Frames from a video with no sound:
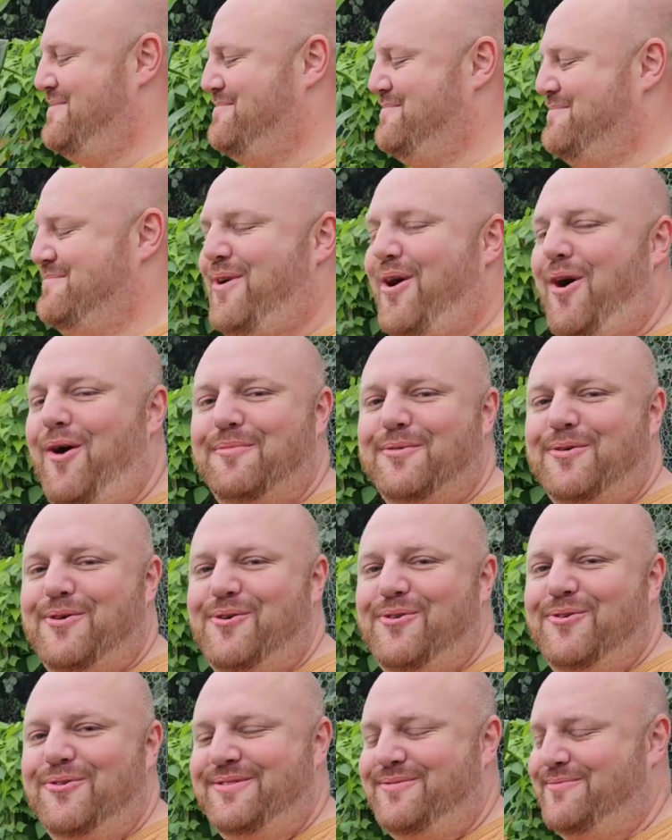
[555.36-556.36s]

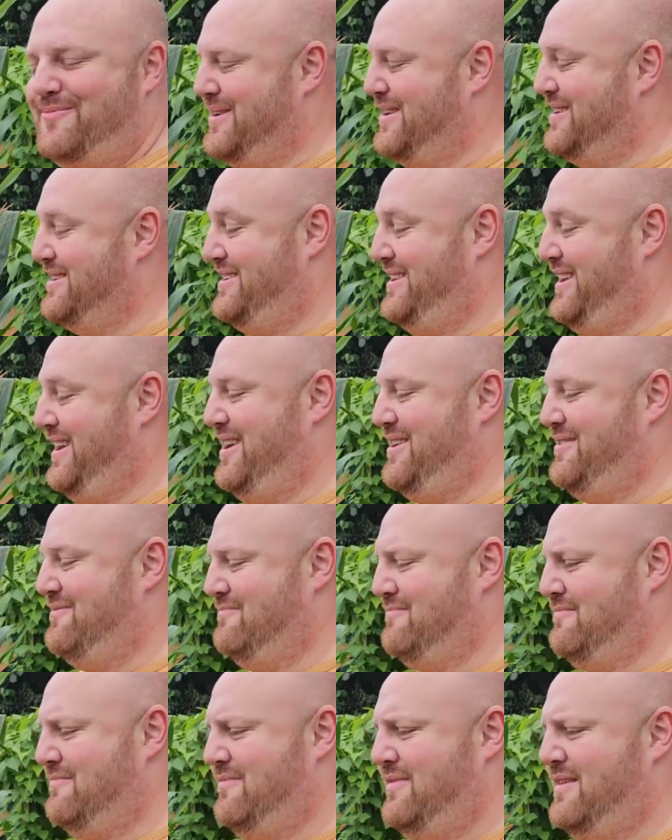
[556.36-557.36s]
popcorn. We'll see.
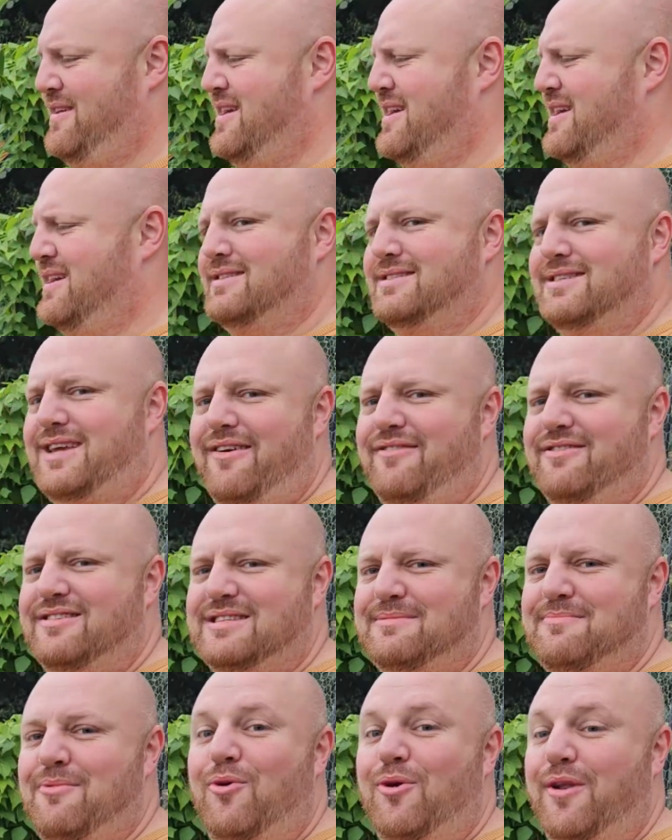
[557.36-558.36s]
It's getting
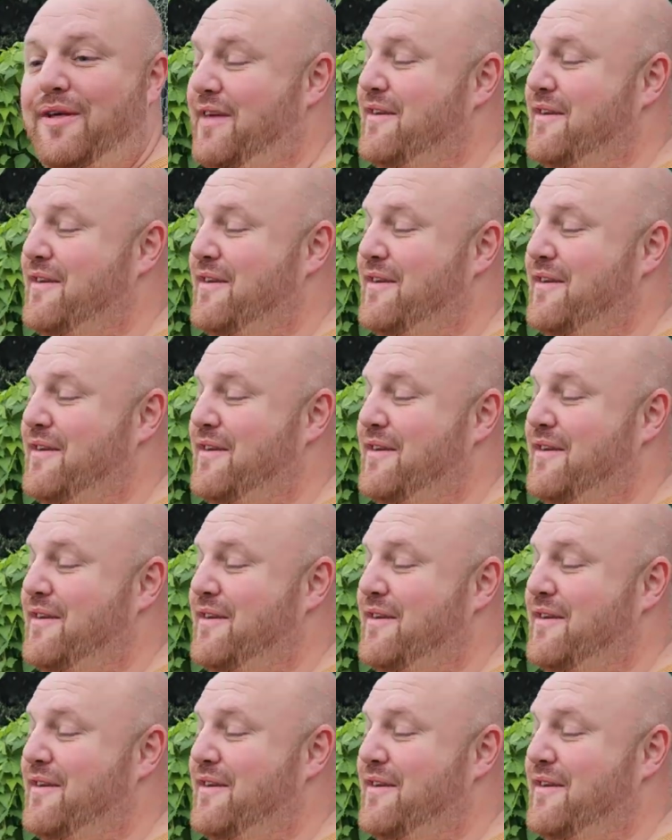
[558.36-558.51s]
smaller.